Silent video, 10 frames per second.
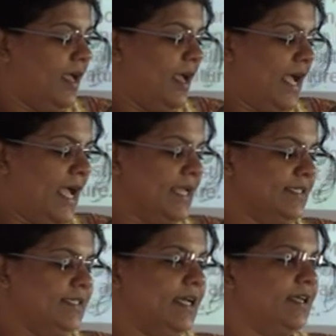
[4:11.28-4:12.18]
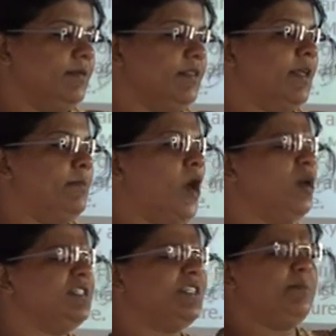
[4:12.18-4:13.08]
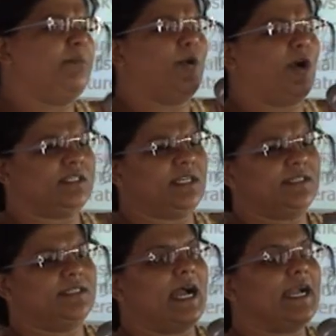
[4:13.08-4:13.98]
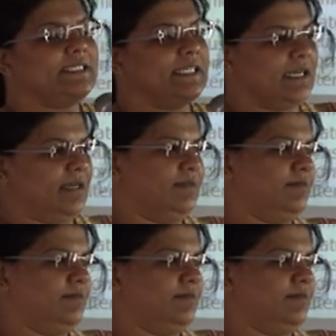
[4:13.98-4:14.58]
And the most important idea